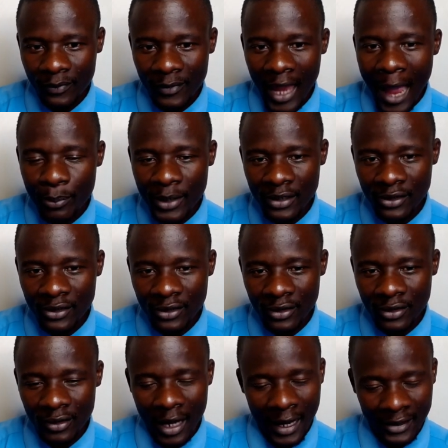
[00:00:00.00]
a
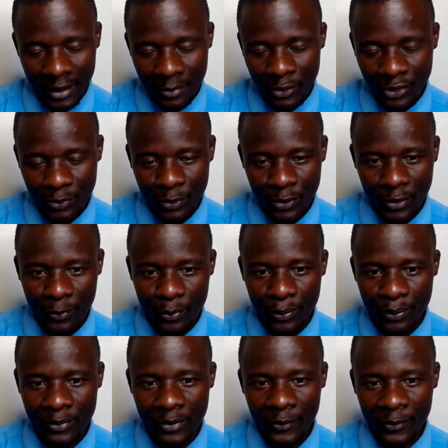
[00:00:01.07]
pinch a, a tablespoon of,
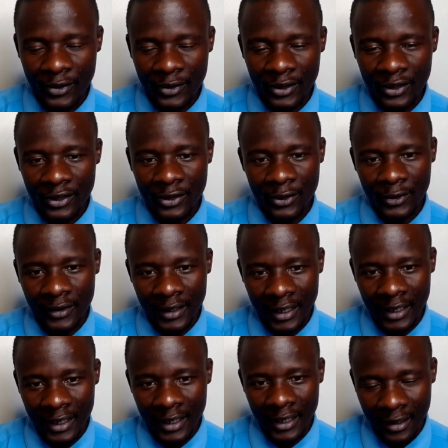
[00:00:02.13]
of, sea salt
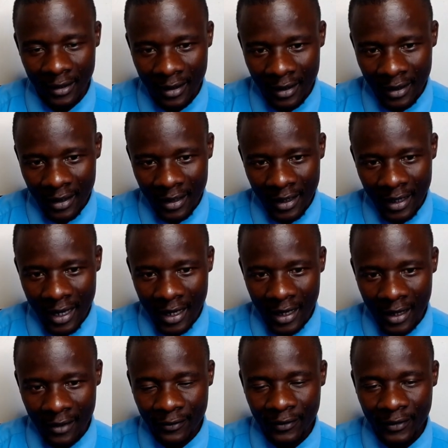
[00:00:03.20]
in uh,
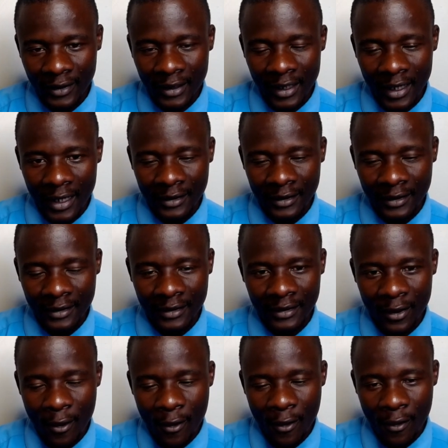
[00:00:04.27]
half a glass
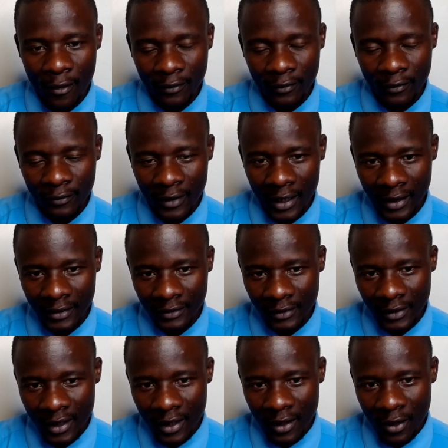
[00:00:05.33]
of uh,
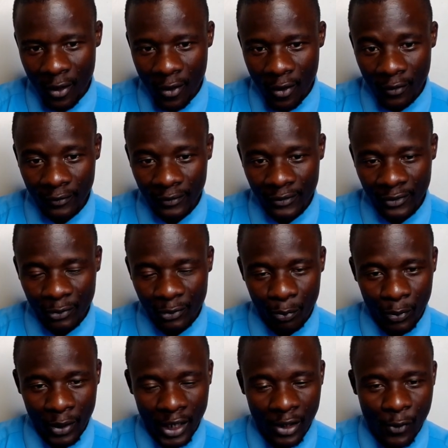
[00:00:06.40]
of
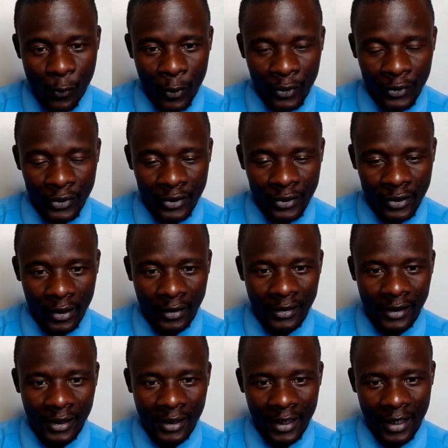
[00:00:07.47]
spring water
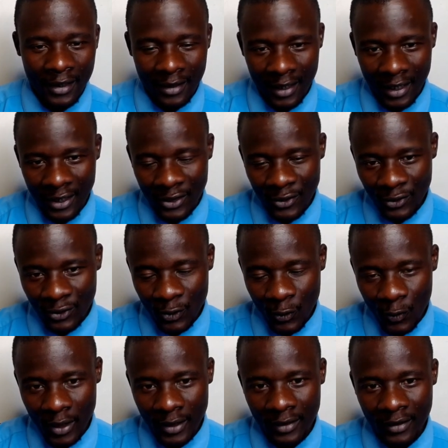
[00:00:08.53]
and then you
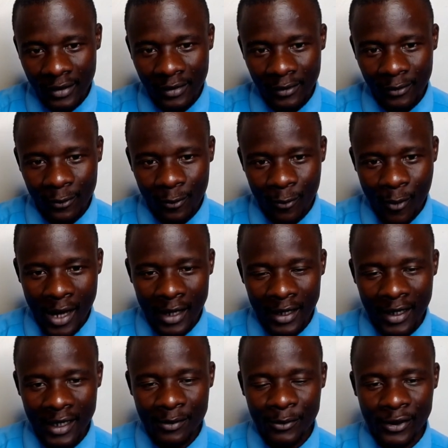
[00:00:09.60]
squeeze
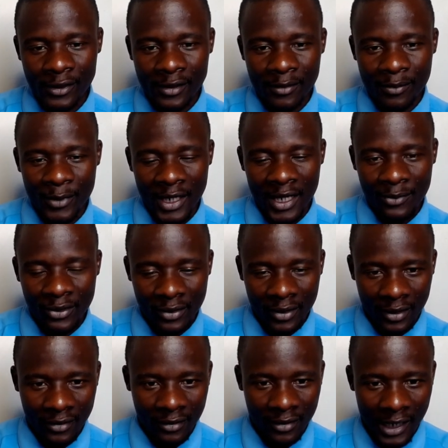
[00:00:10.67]
one lemon
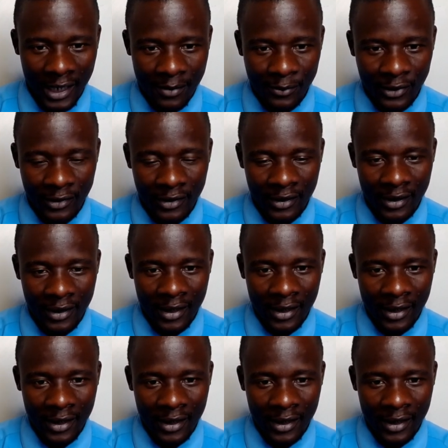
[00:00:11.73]
medium-sized lemon